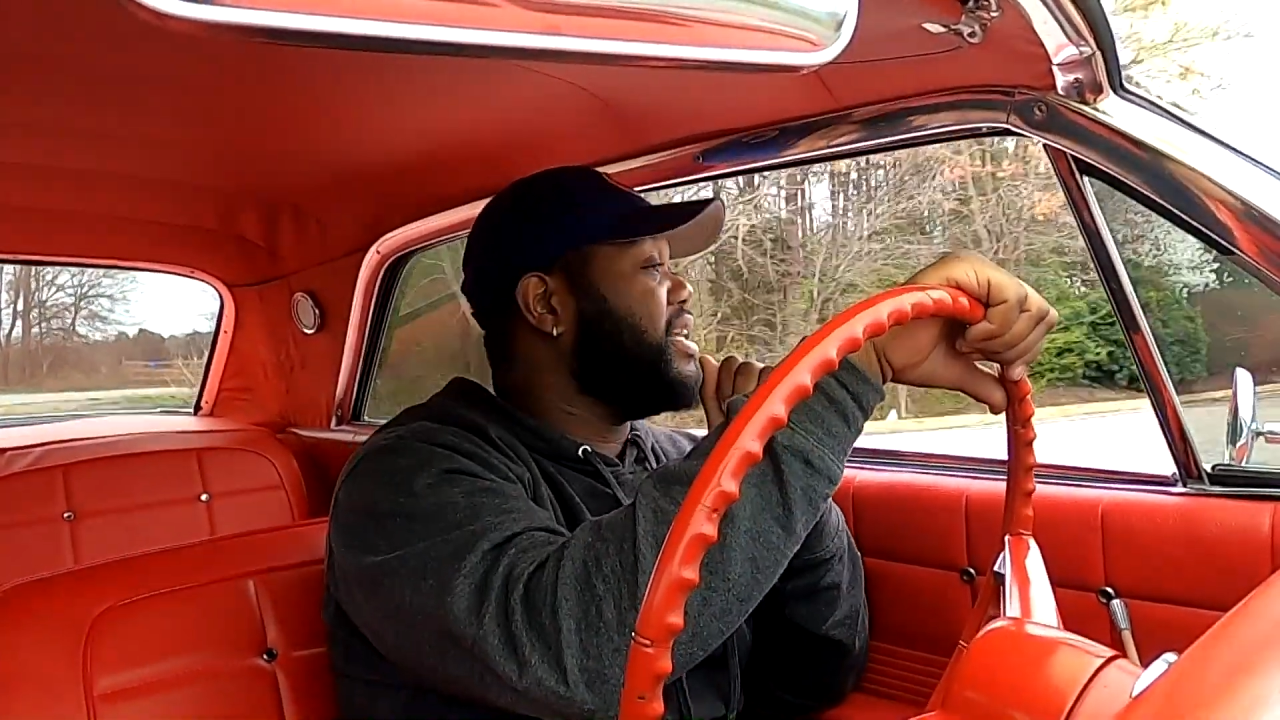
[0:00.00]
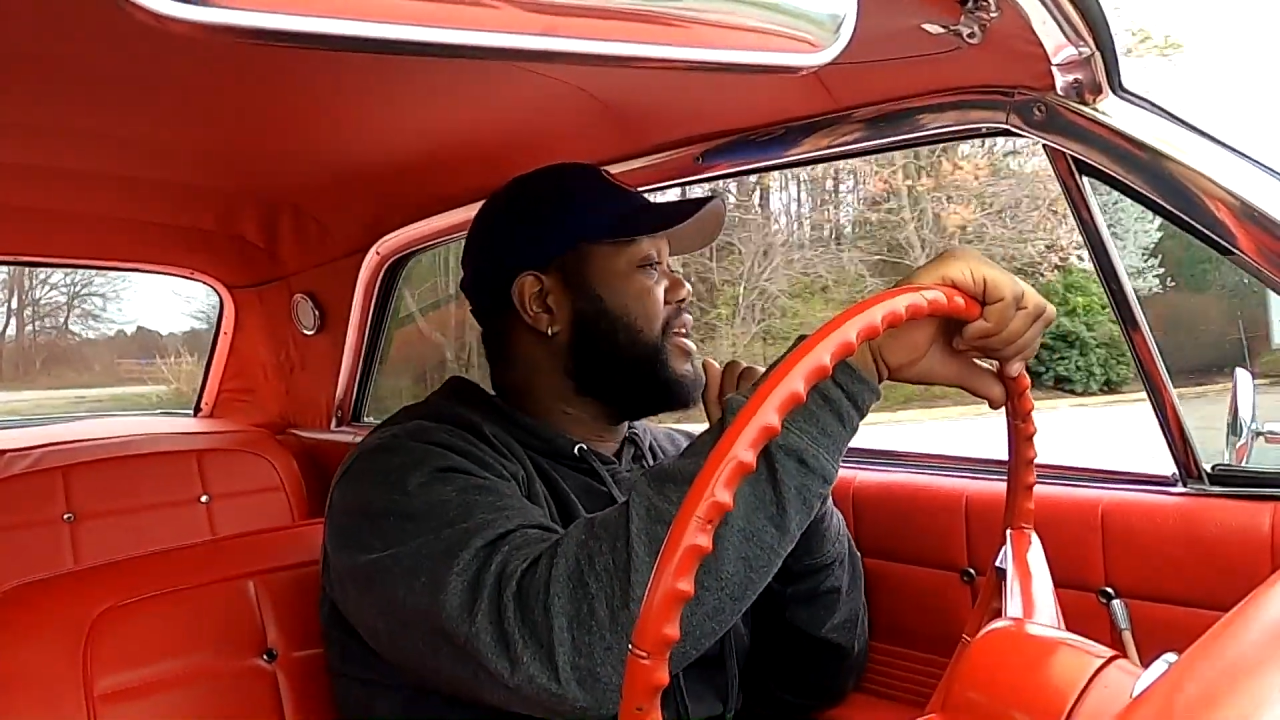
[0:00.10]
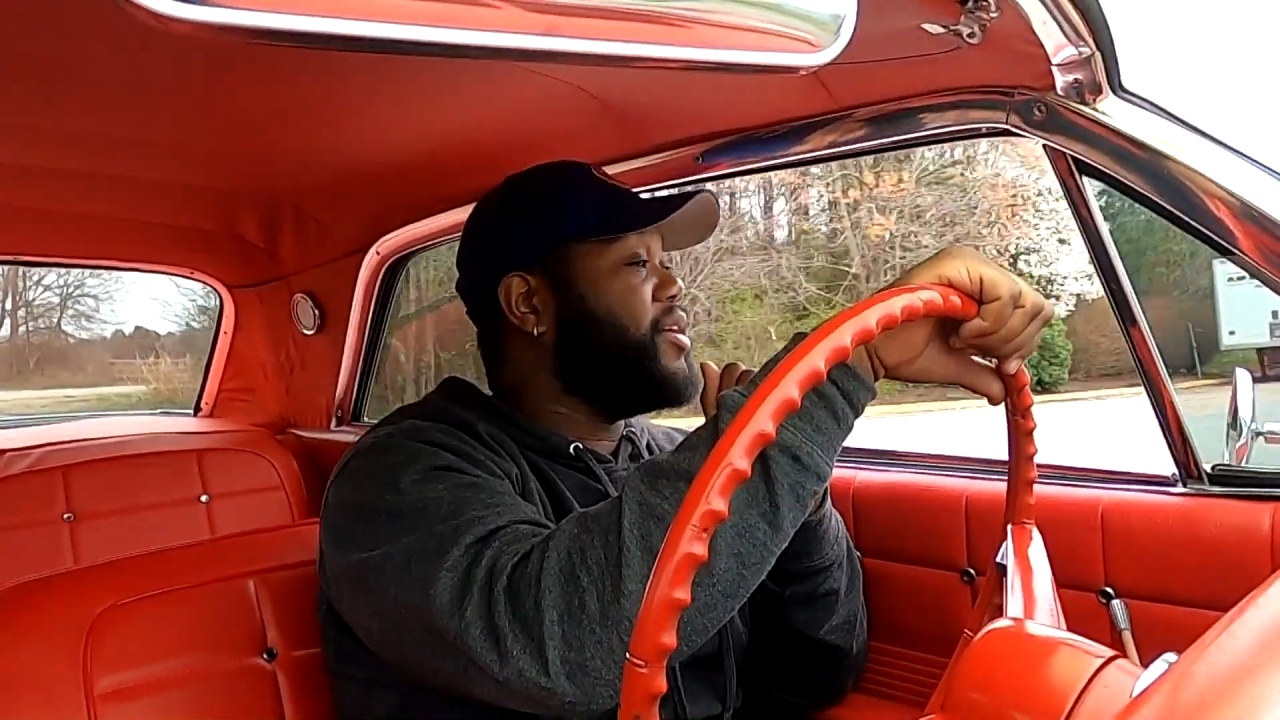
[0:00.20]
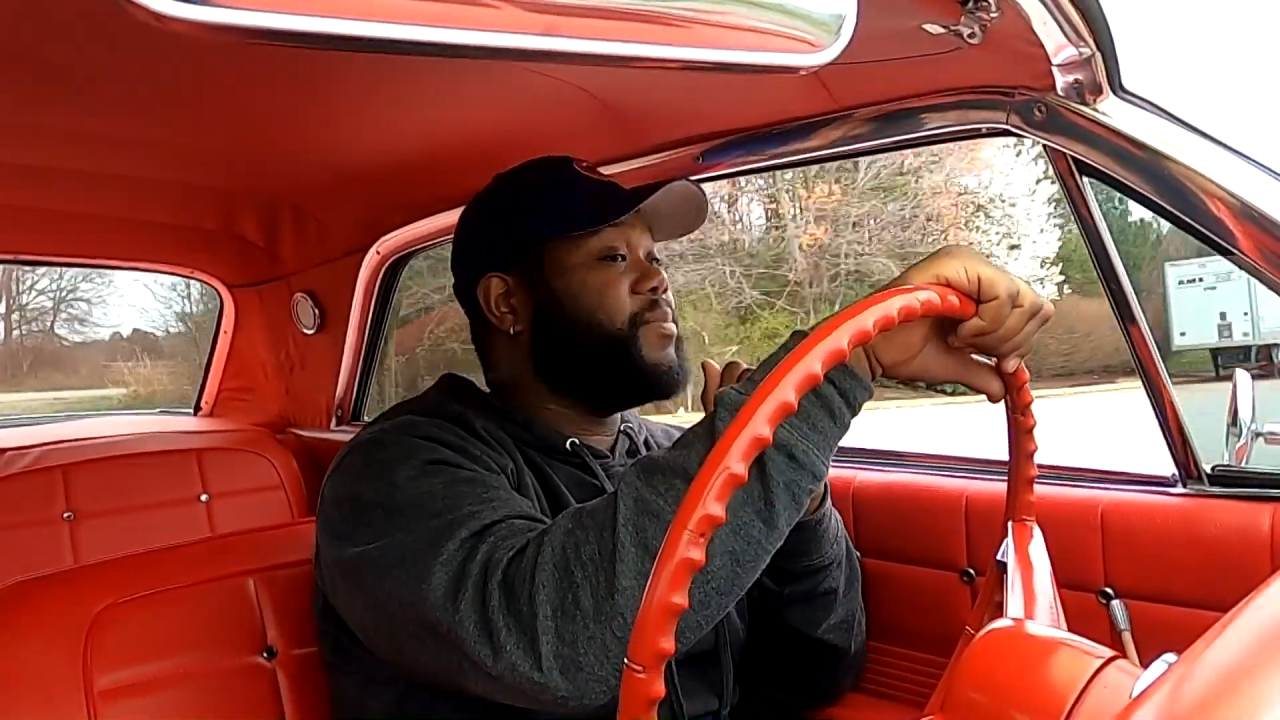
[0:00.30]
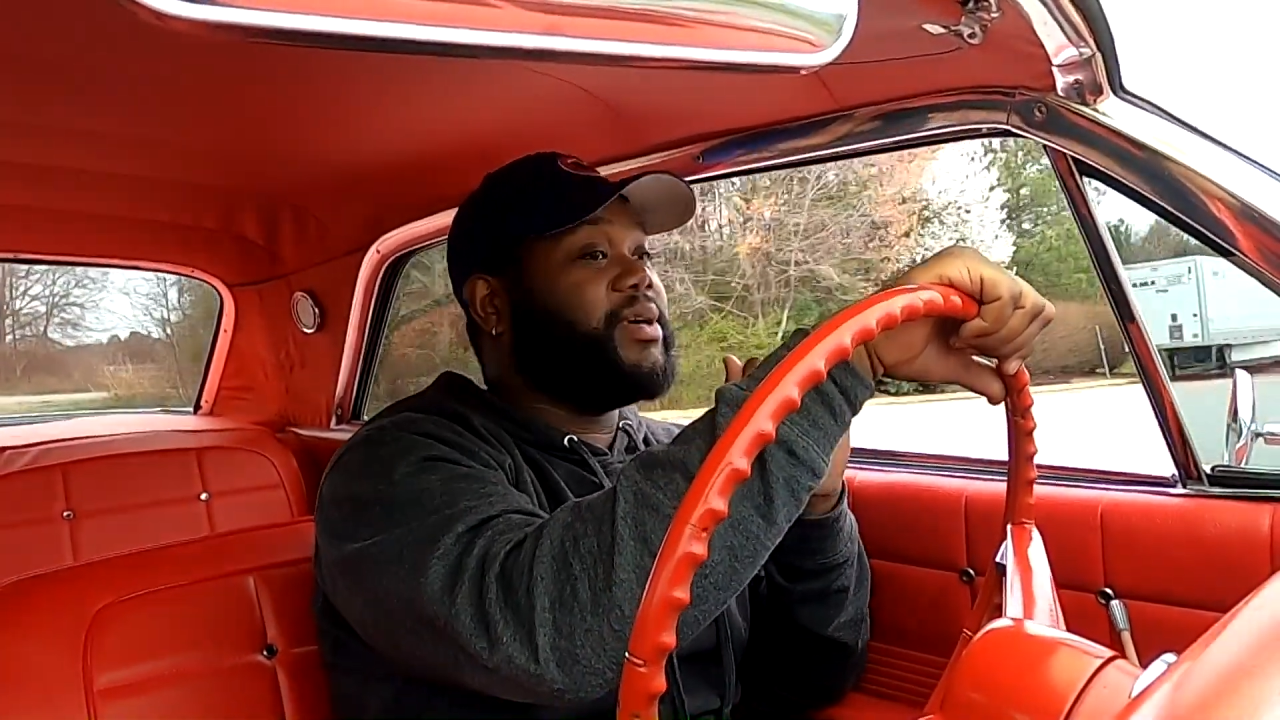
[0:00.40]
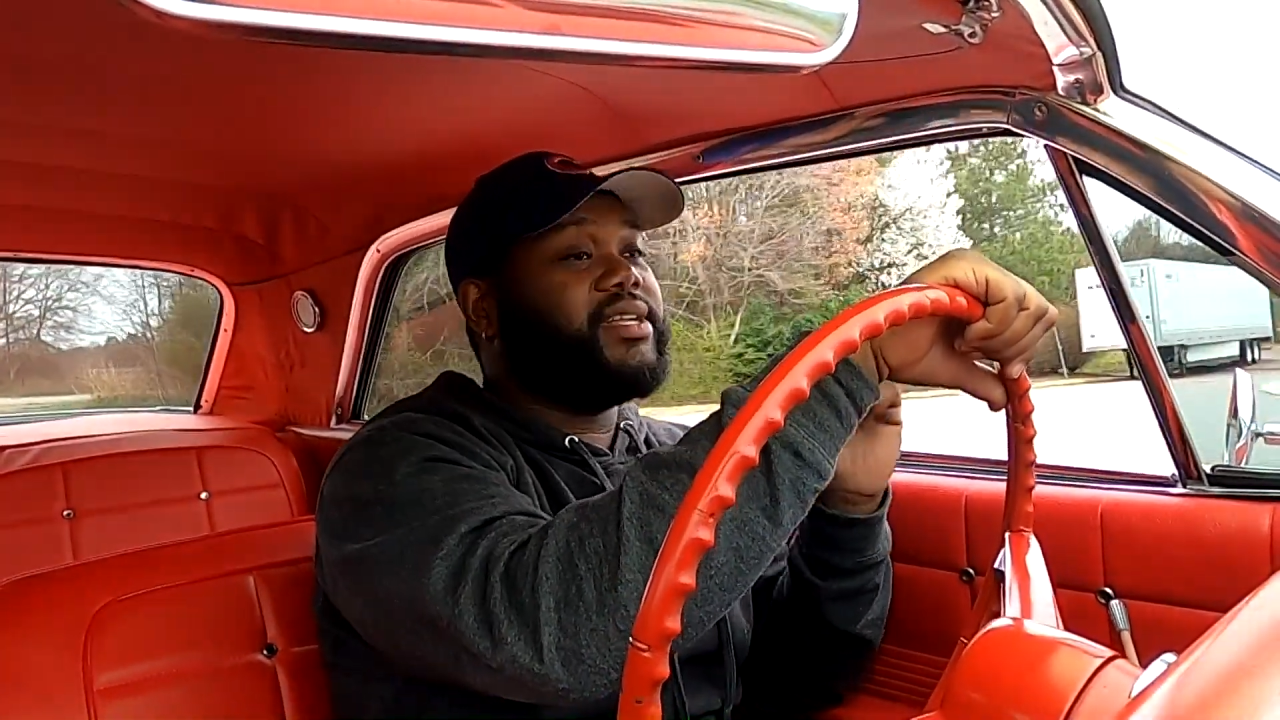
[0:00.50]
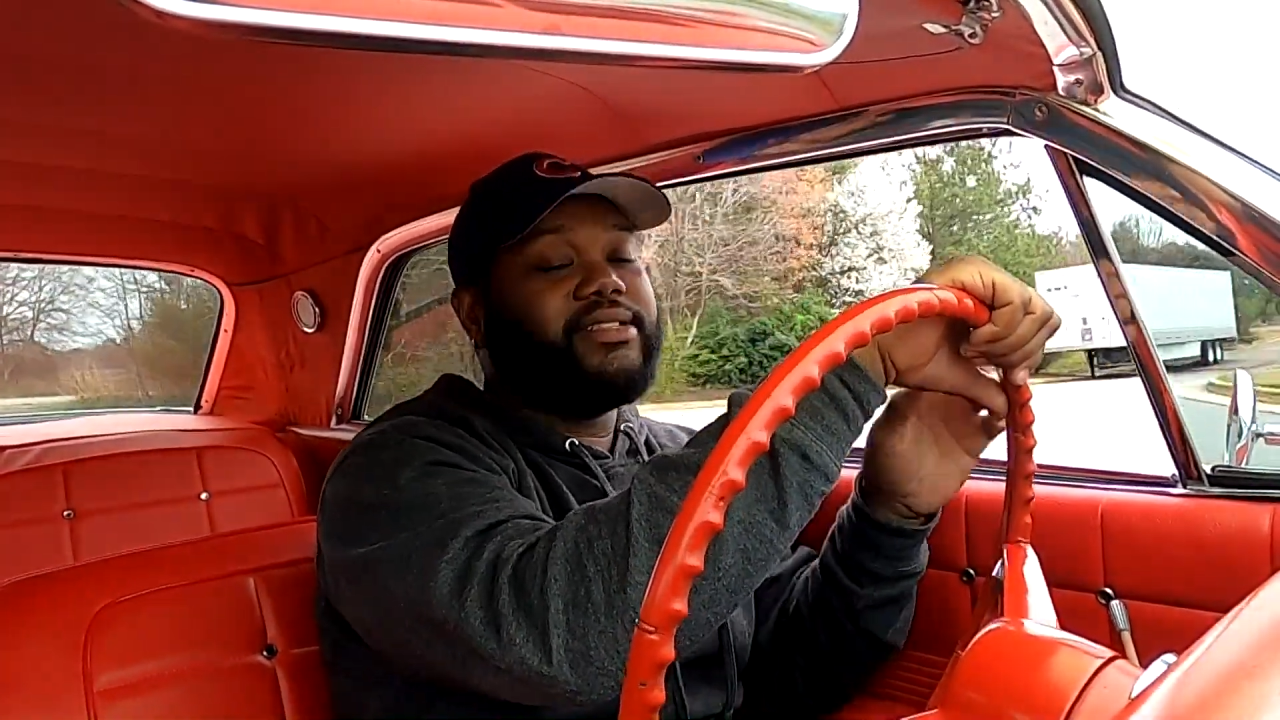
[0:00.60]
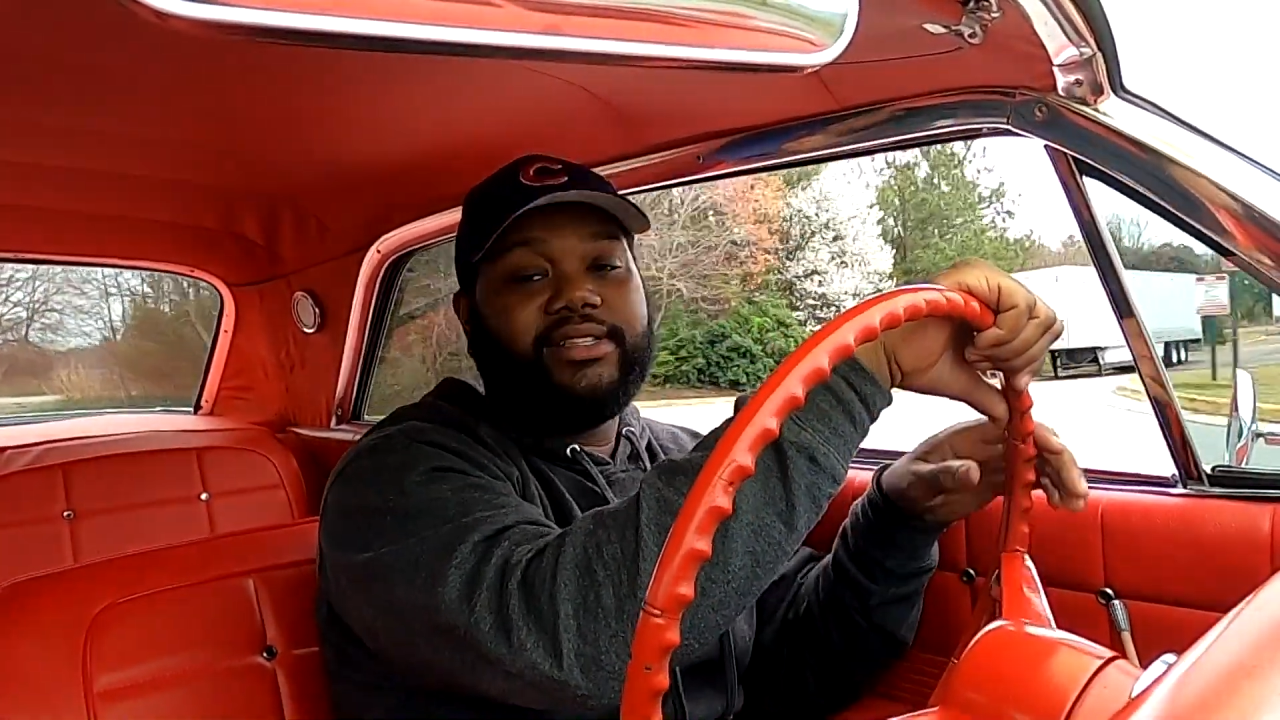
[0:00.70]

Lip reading: hear it, but